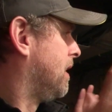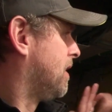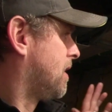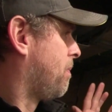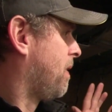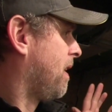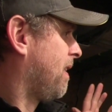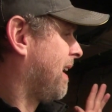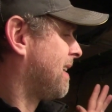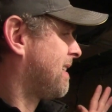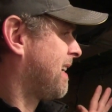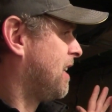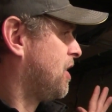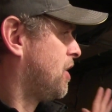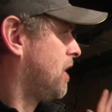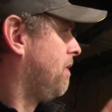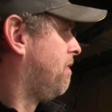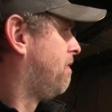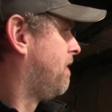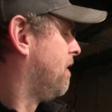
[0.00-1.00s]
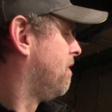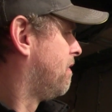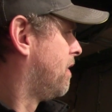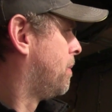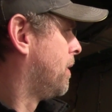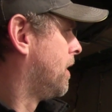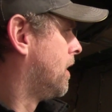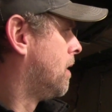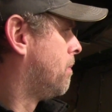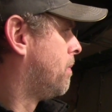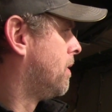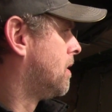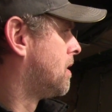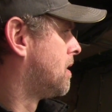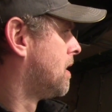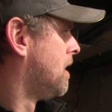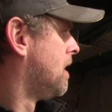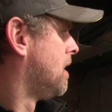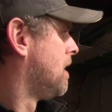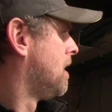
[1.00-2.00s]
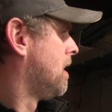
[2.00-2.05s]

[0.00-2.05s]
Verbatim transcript: in something that's actually fit for purpose,